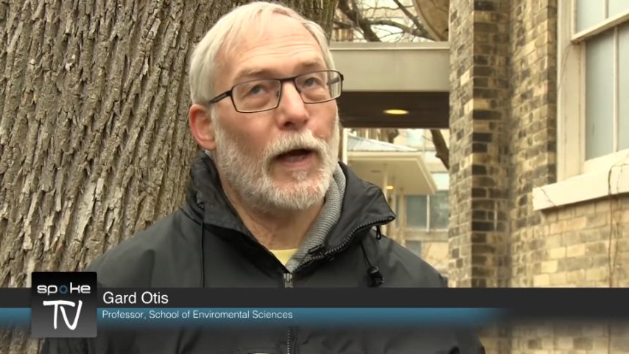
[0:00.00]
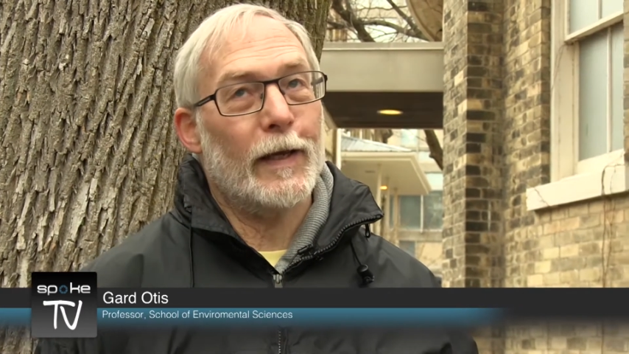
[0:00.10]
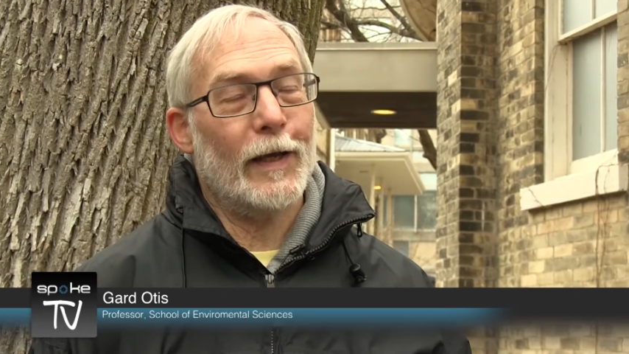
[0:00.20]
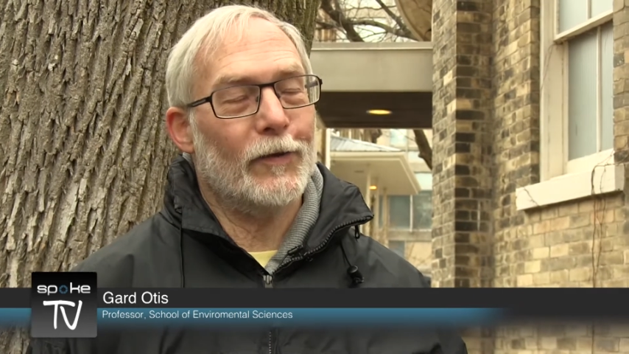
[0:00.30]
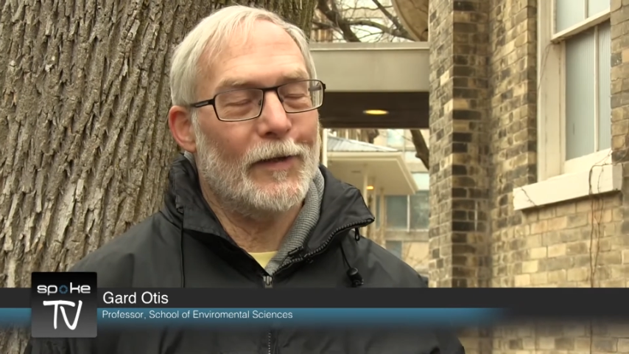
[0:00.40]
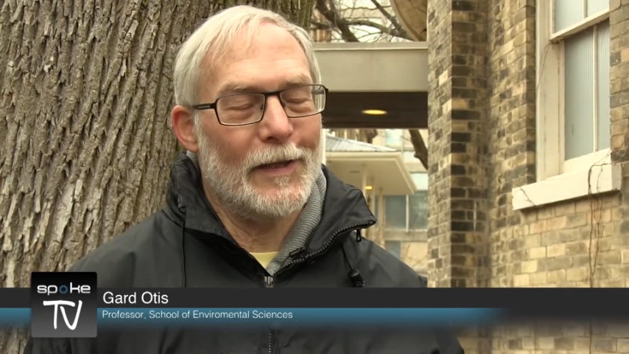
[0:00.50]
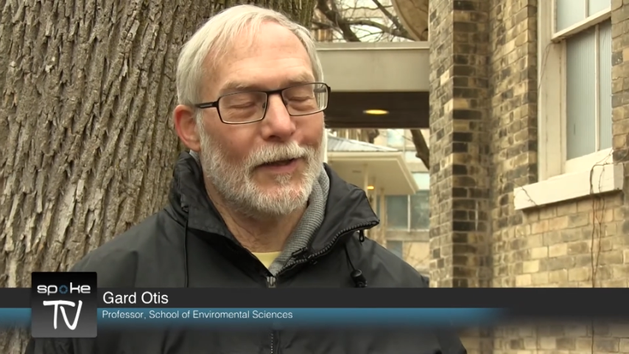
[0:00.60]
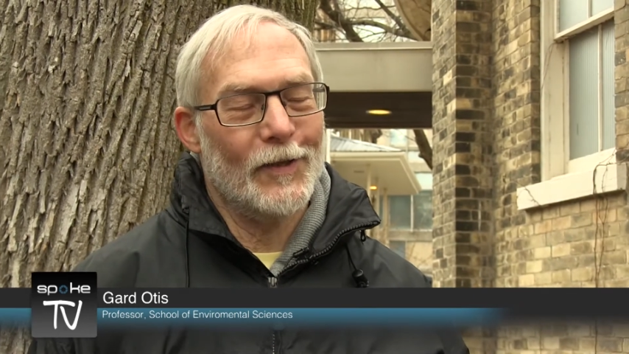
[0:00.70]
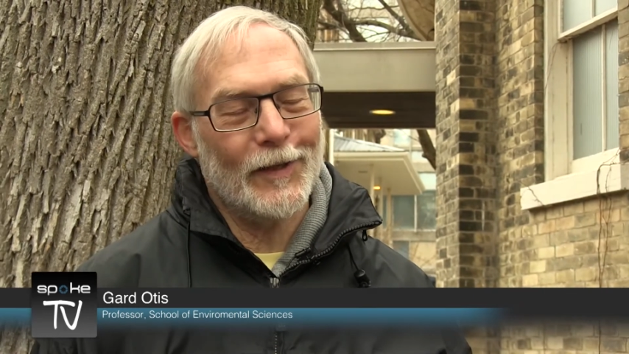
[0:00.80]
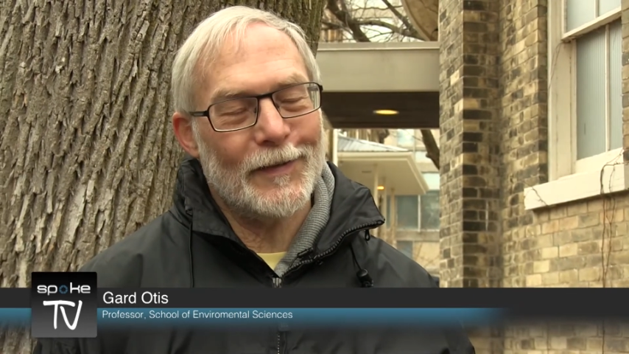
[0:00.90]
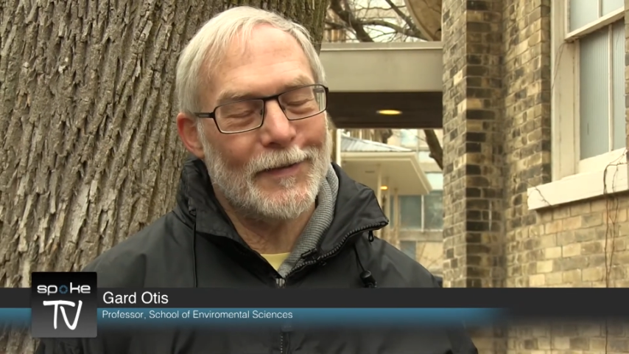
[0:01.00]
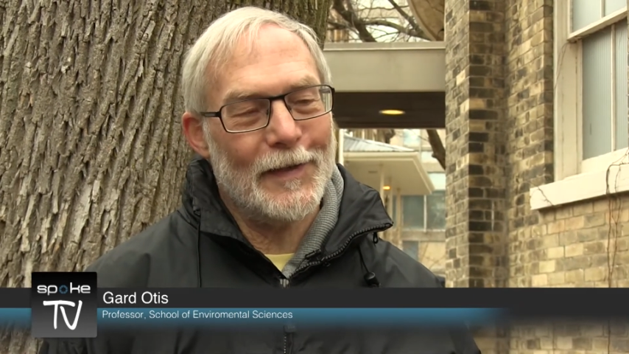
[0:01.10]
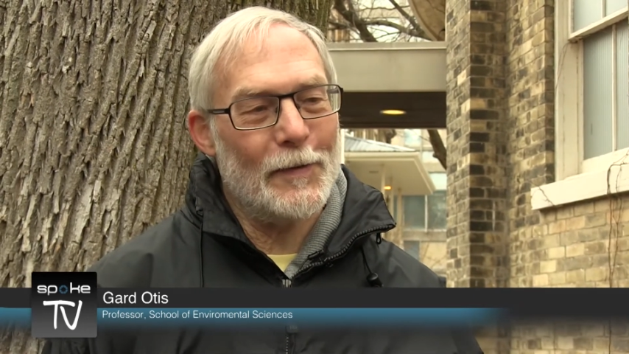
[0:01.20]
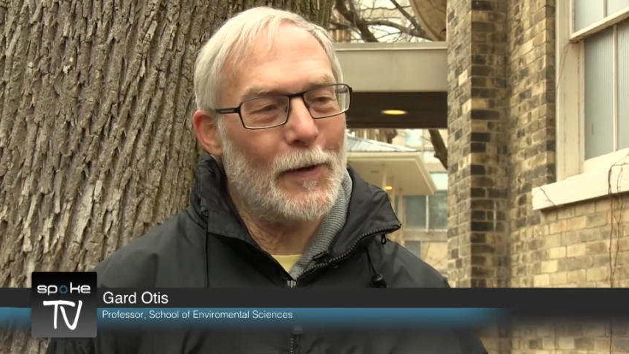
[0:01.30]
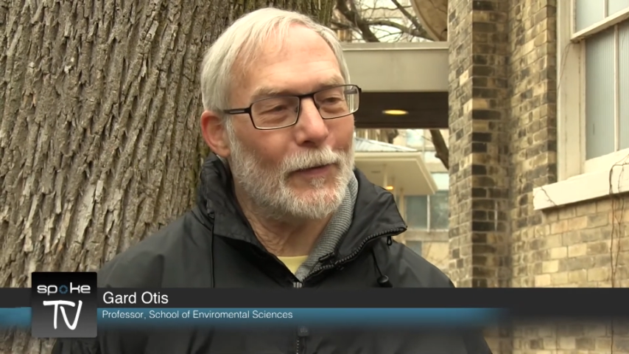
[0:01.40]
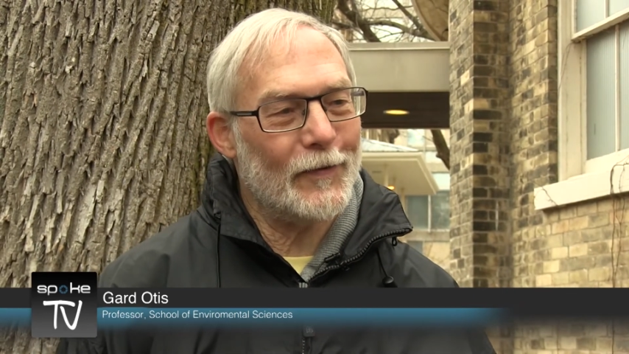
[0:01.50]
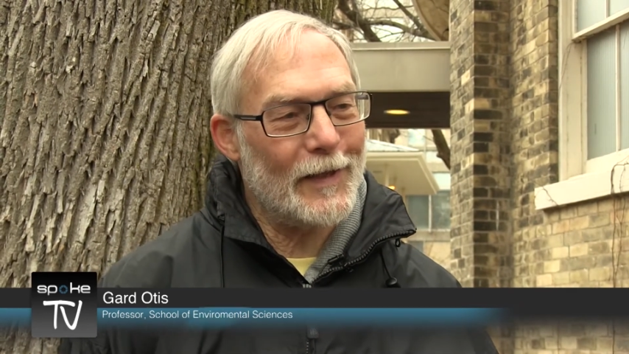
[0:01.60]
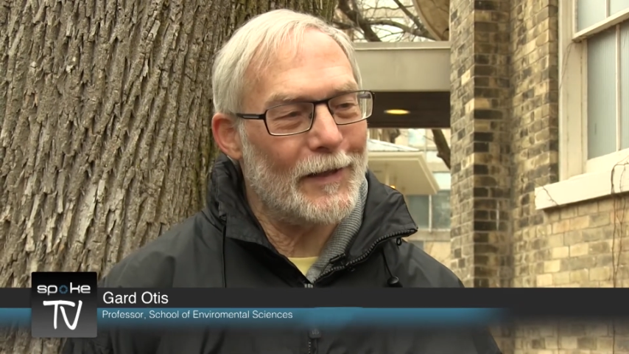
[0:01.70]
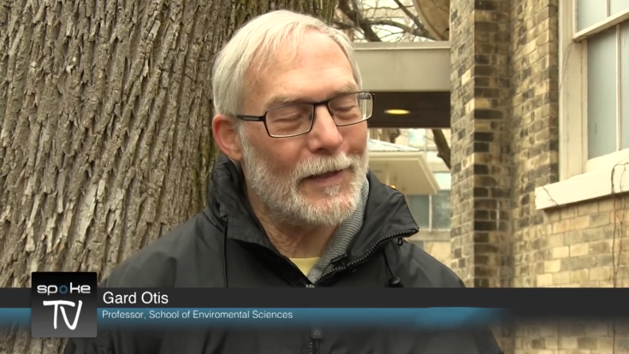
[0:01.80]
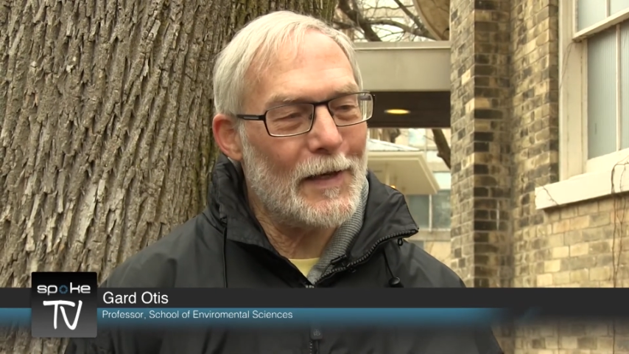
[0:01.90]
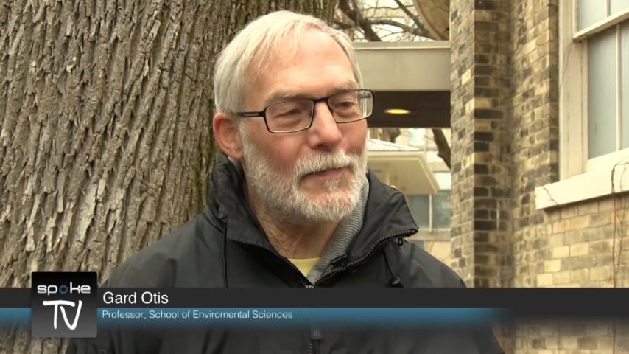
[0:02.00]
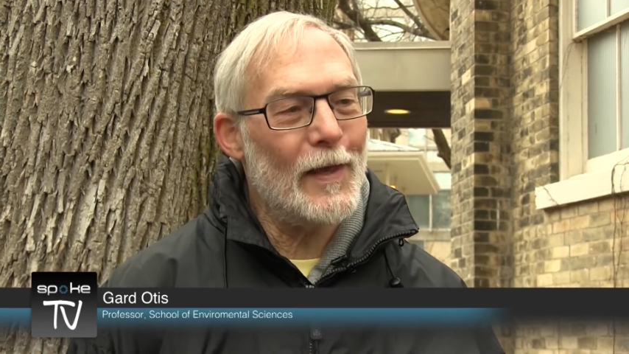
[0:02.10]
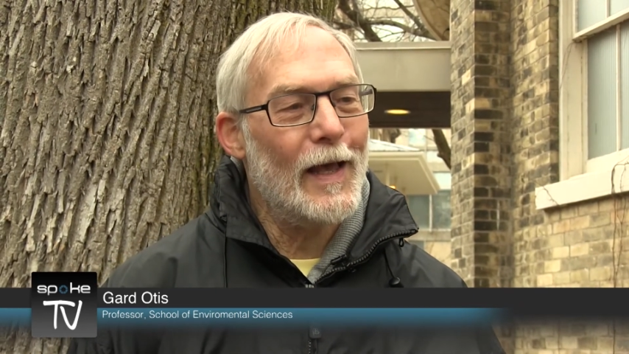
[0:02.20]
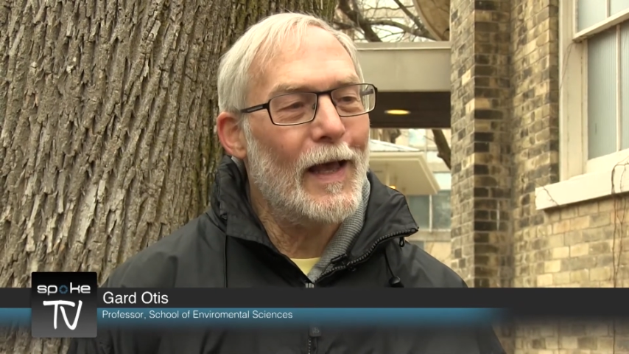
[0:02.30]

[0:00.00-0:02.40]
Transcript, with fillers: I guess, didn't look to see what was killing them.